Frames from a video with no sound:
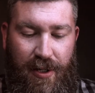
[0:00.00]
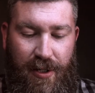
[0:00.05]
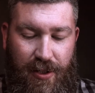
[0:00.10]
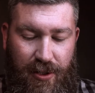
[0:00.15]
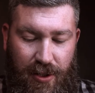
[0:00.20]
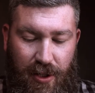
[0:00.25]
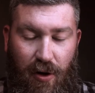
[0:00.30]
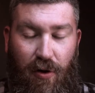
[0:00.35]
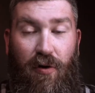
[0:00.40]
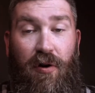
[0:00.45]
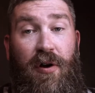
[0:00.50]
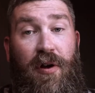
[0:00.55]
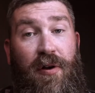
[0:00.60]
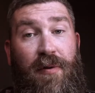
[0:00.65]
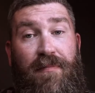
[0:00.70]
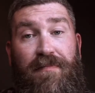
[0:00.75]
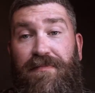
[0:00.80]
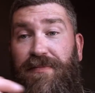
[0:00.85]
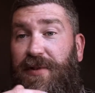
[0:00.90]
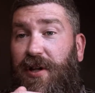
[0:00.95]
So
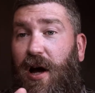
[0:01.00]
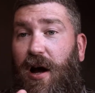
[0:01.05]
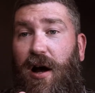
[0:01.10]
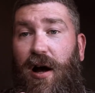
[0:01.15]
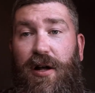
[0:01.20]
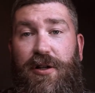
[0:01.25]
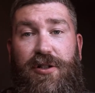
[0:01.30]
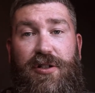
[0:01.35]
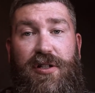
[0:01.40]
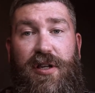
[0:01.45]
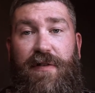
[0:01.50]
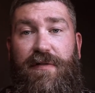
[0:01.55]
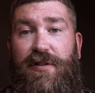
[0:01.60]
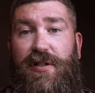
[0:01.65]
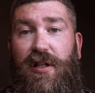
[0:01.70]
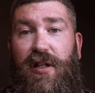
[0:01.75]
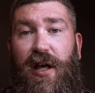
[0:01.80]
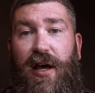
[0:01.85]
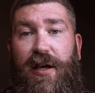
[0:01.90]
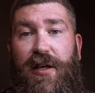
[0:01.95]
just give
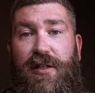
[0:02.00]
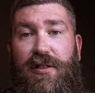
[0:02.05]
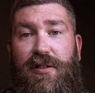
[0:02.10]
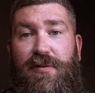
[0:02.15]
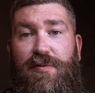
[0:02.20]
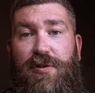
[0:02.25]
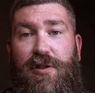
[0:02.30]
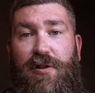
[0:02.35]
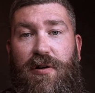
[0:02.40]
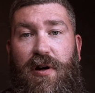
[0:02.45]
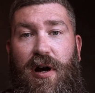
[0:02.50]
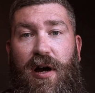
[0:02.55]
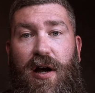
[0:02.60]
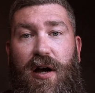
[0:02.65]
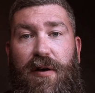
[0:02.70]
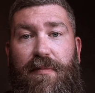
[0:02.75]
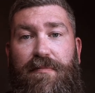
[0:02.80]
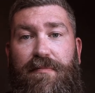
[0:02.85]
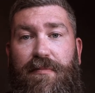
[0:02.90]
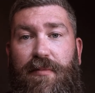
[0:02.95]
us a like and
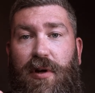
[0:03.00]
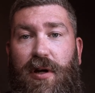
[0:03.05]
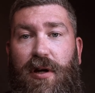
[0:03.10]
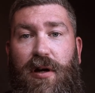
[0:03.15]
subscribe.